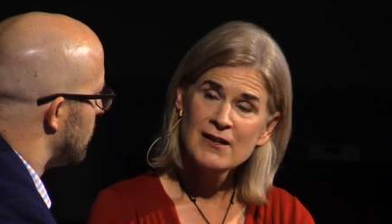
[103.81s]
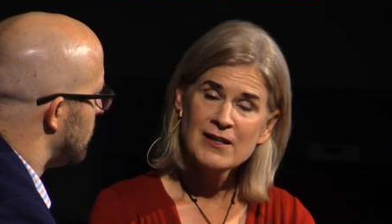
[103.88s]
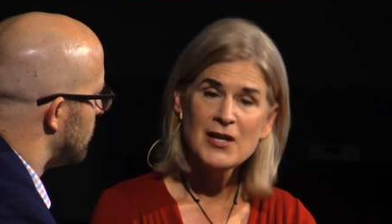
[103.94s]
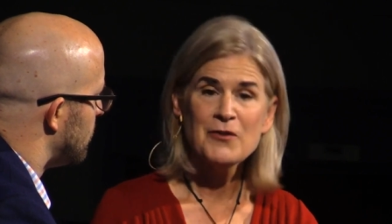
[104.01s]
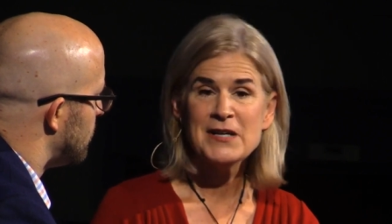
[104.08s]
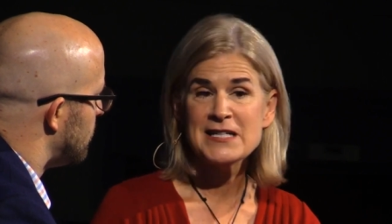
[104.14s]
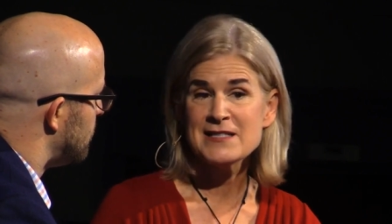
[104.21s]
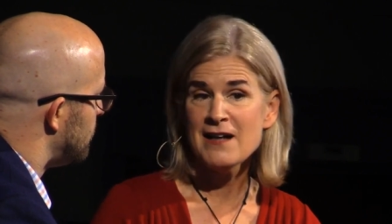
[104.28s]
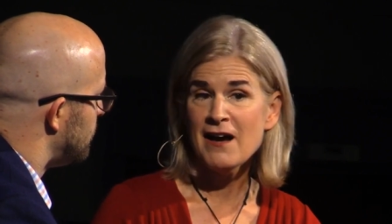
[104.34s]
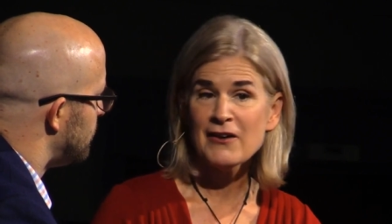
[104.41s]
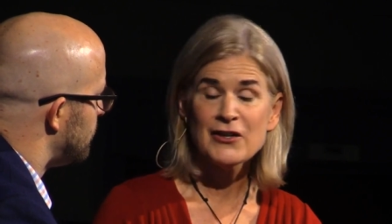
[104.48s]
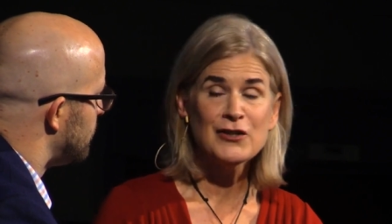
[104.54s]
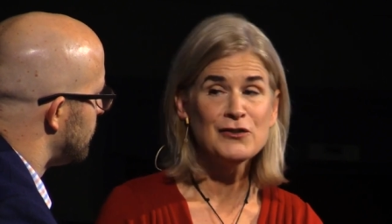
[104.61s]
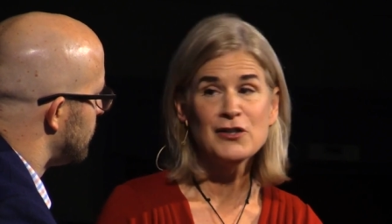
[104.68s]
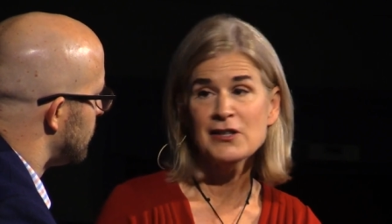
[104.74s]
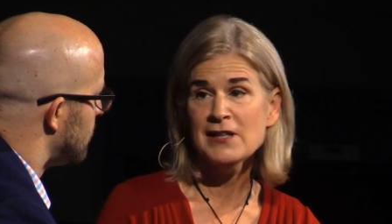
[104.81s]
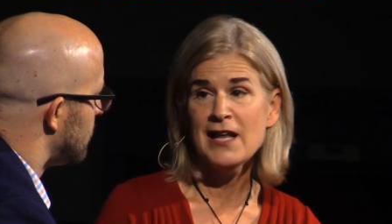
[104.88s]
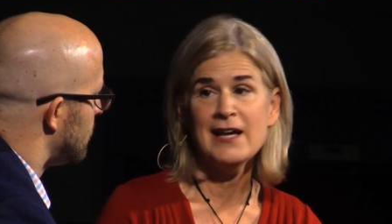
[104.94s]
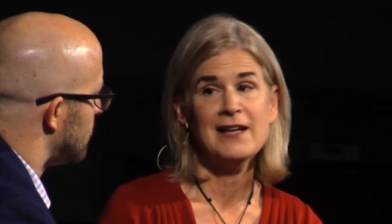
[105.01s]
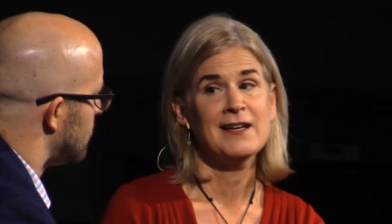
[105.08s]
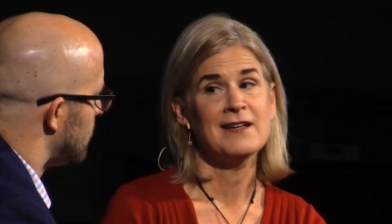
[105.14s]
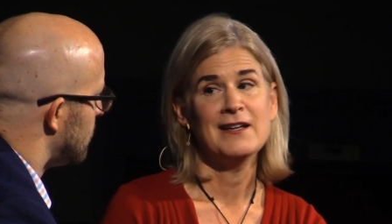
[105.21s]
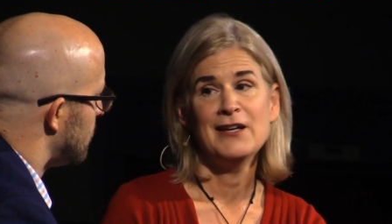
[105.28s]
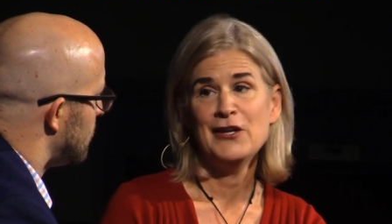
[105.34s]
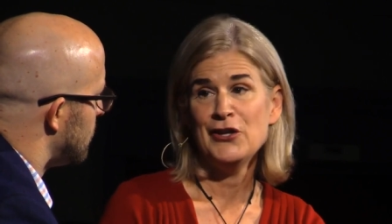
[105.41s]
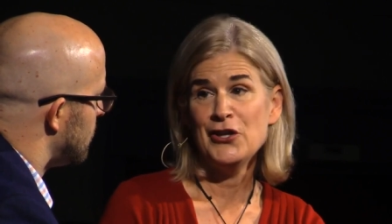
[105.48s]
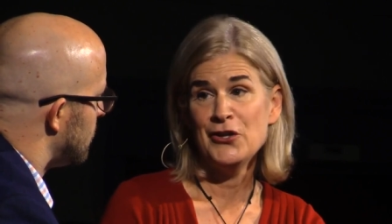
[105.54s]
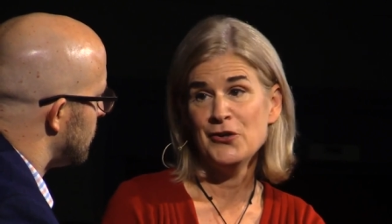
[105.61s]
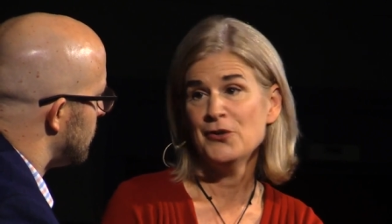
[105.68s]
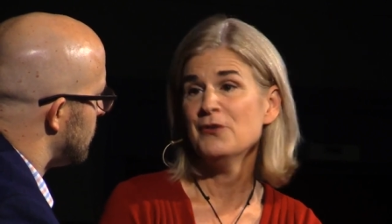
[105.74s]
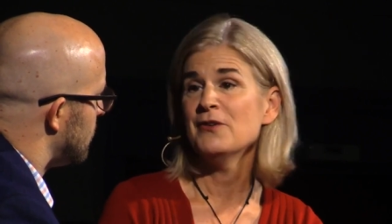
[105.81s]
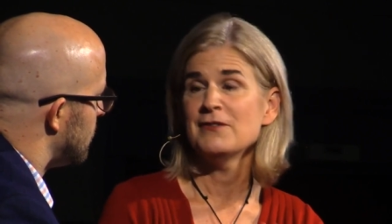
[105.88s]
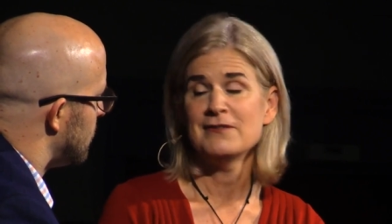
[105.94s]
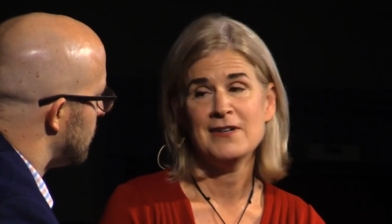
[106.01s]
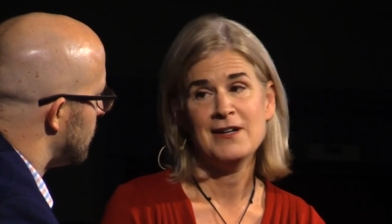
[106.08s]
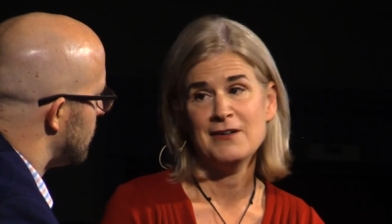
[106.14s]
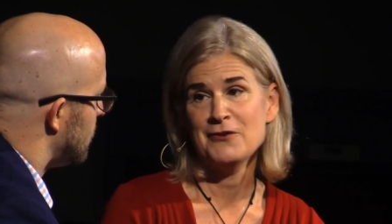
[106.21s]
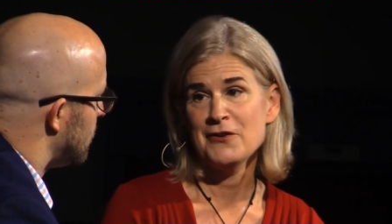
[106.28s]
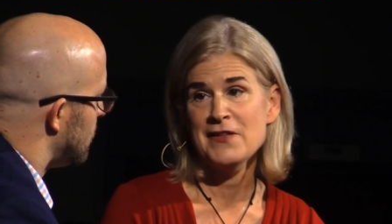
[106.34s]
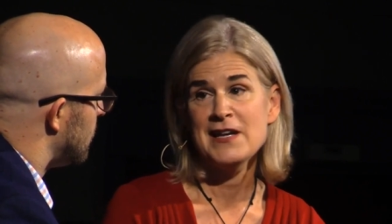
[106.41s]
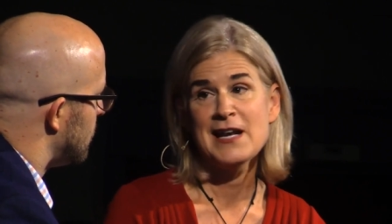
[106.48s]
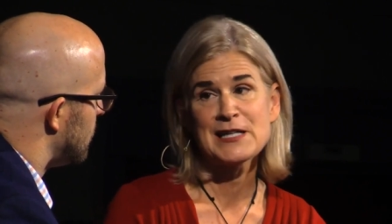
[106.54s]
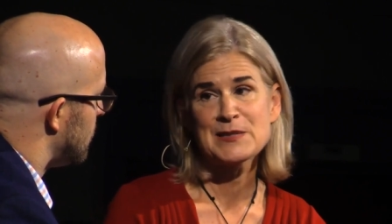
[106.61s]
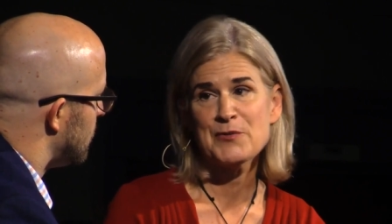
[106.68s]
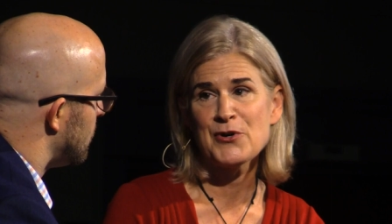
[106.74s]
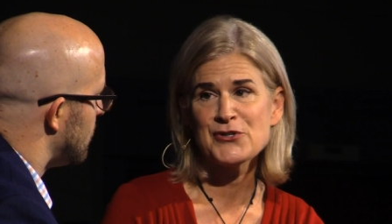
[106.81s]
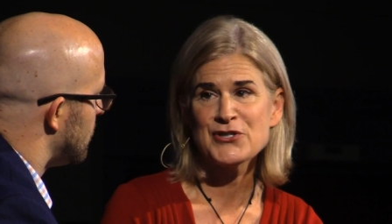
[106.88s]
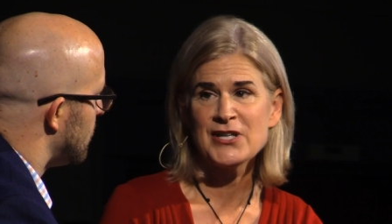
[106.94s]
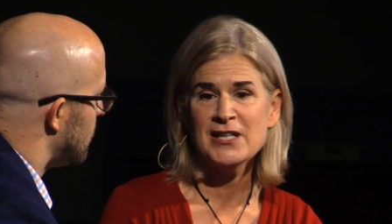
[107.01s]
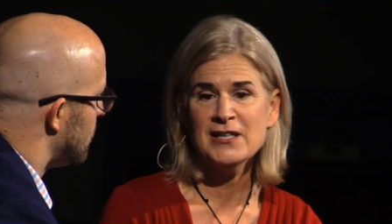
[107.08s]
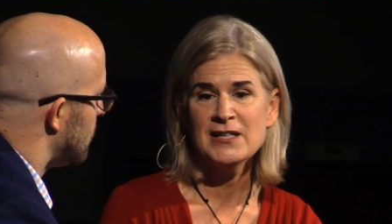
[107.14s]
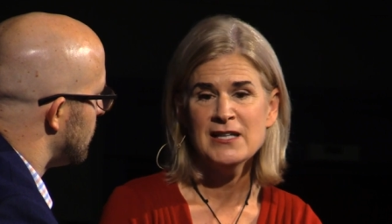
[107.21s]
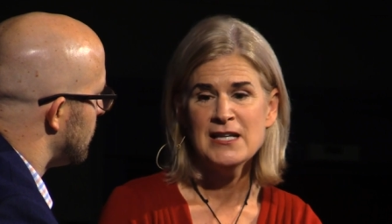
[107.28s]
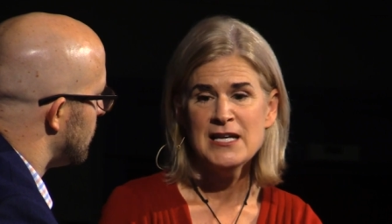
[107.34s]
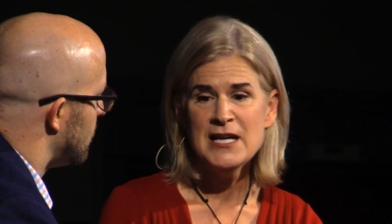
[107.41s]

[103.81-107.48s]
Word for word: You know, it is not going to look like you uh, or the next person,